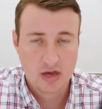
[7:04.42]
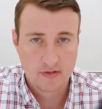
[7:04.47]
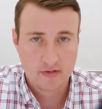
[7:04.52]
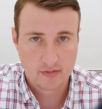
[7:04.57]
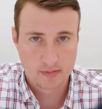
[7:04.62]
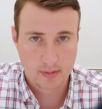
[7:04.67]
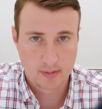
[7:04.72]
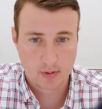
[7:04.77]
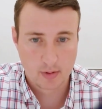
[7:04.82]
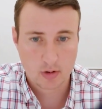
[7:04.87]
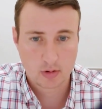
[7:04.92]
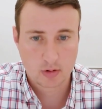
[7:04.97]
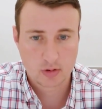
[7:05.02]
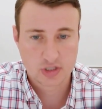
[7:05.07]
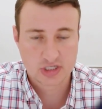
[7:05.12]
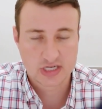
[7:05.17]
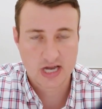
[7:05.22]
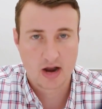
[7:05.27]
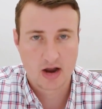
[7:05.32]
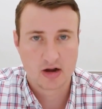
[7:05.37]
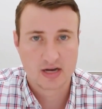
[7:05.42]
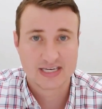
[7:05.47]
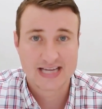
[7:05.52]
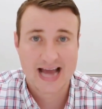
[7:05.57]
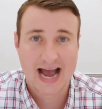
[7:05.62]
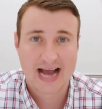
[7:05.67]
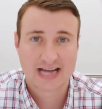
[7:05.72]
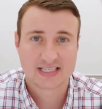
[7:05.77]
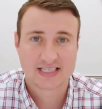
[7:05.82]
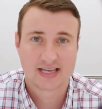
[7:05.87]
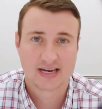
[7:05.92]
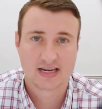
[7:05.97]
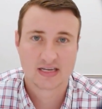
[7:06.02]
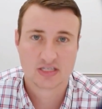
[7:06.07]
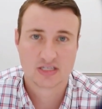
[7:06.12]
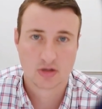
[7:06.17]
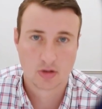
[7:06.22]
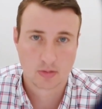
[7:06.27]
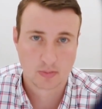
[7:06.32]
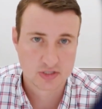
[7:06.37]
from the brokerage account and tax that at
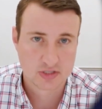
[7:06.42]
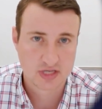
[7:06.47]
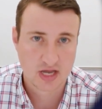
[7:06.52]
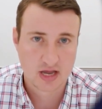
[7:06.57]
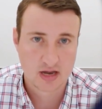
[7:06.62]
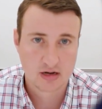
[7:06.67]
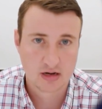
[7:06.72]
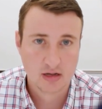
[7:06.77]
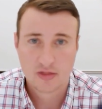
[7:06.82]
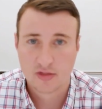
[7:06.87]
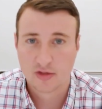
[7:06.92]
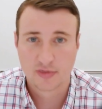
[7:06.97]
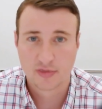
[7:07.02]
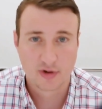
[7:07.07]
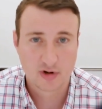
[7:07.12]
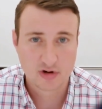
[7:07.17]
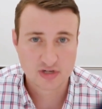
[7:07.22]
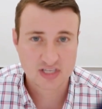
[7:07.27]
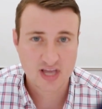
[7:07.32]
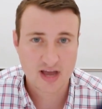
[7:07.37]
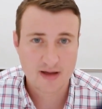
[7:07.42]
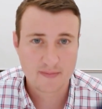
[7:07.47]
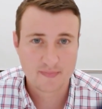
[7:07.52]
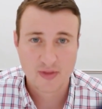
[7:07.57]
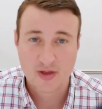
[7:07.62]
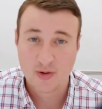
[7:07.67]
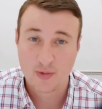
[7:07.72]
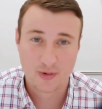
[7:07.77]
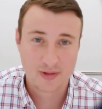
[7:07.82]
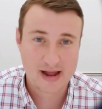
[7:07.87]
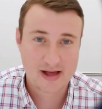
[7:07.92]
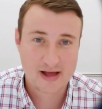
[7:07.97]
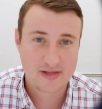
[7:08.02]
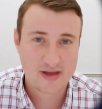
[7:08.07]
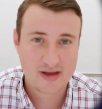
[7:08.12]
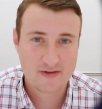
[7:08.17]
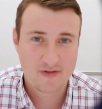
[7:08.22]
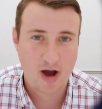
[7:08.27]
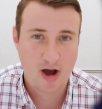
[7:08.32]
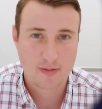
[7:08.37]
0%. The third step, well, now they
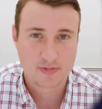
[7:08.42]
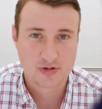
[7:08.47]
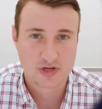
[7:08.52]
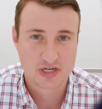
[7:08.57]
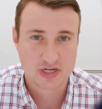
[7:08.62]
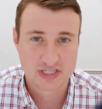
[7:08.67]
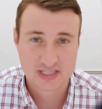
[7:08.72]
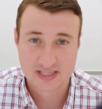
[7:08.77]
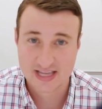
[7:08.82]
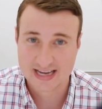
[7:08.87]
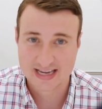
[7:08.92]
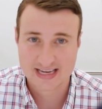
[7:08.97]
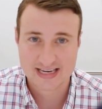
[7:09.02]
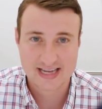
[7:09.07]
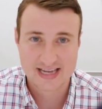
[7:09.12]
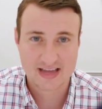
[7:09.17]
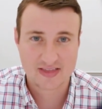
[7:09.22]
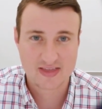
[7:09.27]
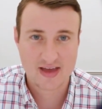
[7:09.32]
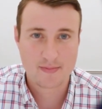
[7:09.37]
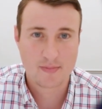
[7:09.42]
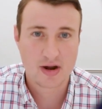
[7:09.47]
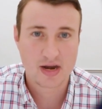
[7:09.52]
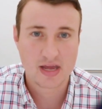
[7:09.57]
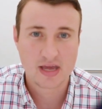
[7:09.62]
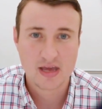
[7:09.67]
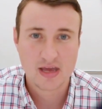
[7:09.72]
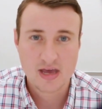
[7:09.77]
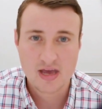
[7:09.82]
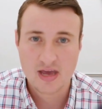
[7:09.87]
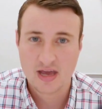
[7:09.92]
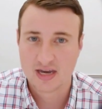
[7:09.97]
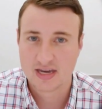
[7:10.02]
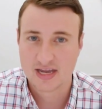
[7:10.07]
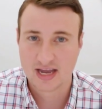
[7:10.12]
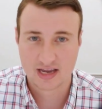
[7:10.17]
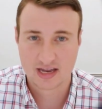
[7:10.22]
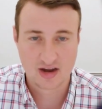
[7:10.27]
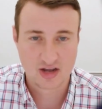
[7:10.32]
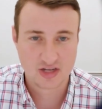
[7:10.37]
have options. They can take that money and
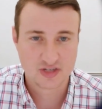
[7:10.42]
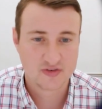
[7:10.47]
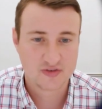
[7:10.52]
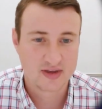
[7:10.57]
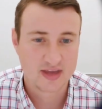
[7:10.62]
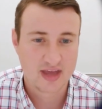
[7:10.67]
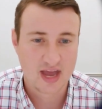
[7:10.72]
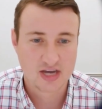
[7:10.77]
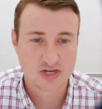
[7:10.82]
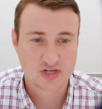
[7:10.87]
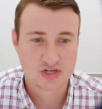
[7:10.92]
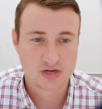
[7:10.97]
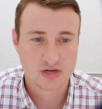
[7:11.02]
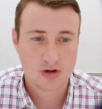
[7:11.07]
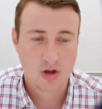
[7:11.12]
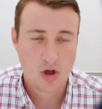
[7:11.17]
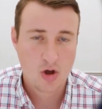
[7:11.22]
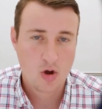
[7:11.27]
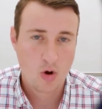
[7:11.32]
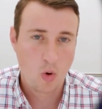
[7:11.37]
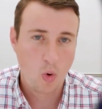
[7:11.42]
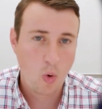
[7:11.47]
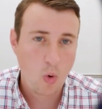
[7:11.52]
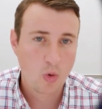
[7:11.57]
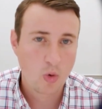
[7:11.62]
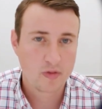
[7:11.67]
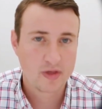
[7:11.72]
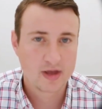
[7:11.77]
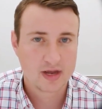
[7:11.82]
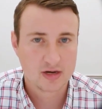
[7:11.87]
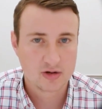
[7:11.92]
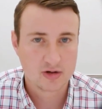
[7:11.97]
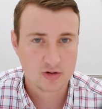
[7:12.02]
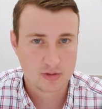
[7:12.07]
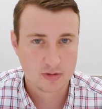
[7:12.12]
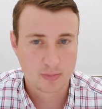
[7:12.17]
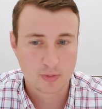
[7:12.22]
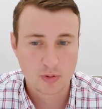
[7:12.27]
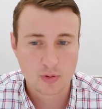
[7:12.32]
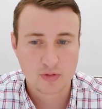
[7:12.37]
take a nice vacation, or they could do the
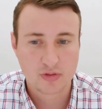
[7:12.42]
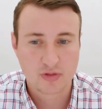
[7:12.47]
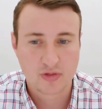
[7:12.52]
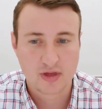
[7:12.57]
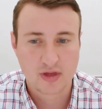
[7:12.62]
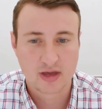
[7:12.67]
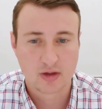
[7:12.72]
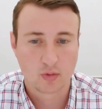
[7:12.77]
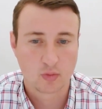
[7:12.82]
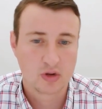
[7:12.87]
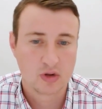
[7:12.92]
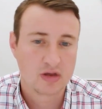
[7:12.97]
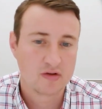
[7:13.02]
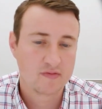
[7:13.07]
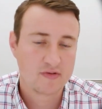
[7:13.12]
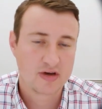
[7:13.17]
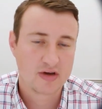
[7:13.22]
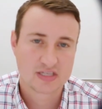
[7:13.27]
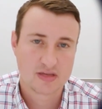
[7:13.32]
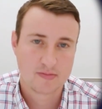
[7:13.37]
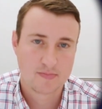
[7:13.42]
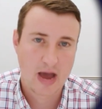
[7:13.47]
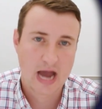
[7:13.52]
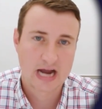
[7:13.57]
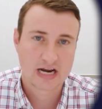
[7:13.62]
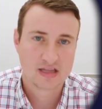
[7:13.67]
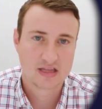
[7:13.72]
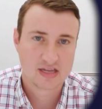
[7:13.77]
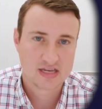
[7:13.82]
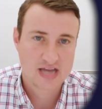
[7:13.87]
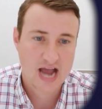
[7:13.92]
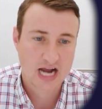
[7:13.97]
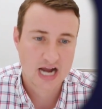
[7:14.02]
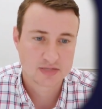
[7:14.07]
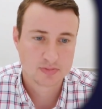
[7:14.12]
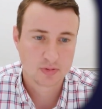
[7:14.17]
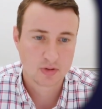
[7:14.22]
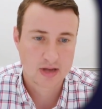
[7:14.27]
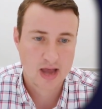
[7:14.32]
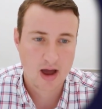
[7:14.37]
prudent thing and reinvest it back in the
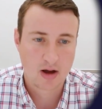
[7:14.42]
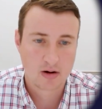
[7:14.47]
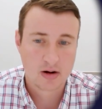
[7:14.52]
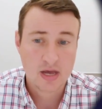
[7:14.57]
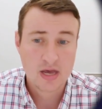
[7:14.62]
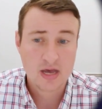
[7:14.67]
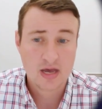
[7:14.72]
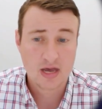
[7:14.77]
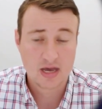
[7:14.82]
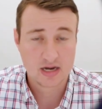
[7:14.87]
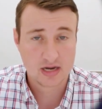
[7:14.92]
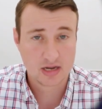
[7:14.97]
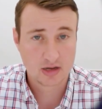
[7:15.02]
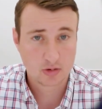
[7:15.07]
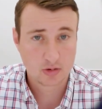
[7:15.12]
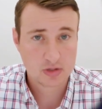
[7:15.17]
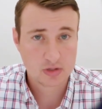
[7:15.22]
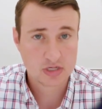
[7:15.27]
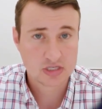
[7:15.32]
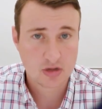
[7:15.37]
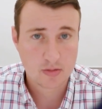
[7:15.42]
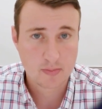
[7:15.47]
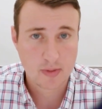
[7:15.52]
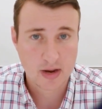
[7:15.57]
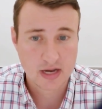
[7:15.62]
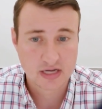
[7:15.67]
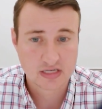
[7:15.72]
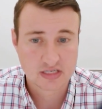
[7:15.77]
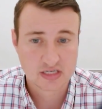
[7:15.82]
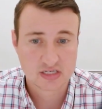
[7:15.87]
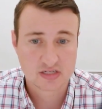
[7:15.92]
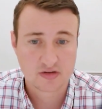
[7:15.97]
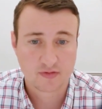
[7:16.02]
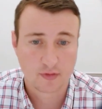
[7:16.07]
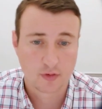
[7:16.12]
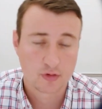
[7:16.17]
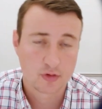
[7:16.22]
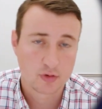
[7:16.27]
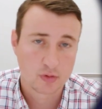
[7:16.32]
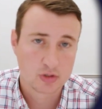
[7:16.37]
taxable account and increase their basis,
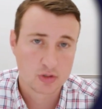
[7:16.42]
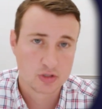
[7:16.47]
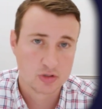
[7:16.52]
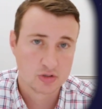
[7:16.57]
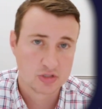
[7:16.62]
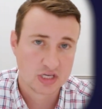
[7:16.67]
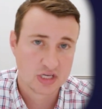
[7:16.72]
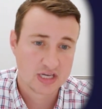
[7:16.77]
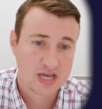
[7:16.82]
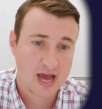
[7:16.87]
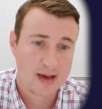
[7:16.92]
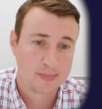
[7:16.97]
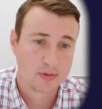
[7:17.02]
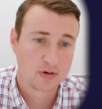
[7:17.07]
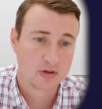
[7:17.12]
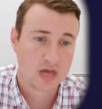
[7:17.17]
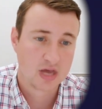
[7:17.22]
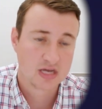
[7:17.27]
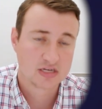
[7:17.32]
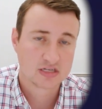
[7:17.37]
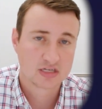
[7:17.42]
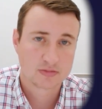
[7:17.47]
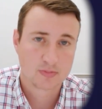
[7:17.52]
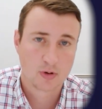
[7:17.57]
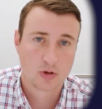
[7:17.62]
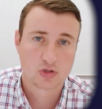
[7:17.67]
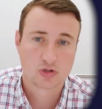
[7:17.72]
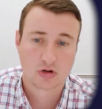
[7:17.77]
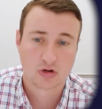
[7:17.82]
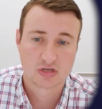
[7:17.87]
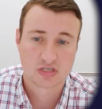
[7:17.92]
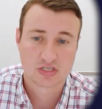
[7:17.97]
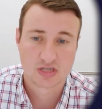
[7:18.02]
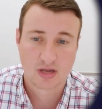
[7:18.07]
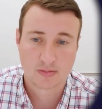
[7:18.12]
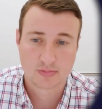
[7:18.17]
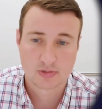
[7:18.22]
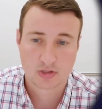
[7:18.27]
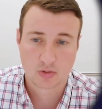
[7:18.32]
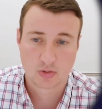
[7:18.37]
further reducing capital gains exposure on
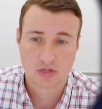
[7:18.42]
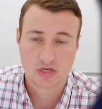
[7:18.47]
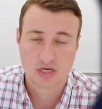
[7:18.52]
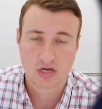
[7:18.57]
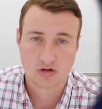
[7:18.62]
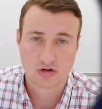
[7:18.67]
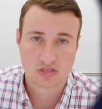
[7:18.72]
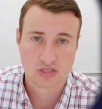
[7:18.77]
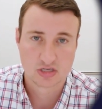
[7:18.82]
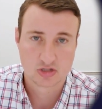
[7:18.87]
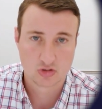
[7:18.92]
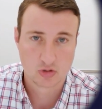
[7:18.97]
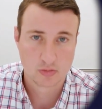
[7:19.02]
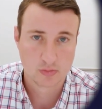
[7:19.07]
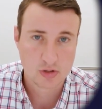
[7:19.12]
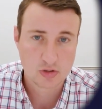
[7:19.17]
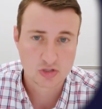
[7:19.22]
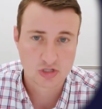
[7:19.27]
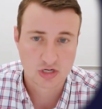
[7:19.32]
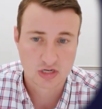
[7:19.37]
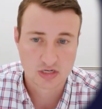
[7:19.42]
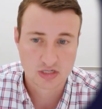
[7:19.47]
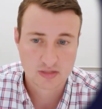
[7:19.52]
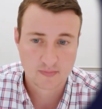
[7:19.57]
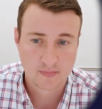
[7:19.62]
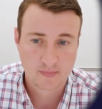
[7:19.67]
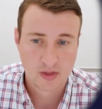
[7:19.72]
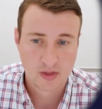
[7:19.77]
subsequent years' distributions.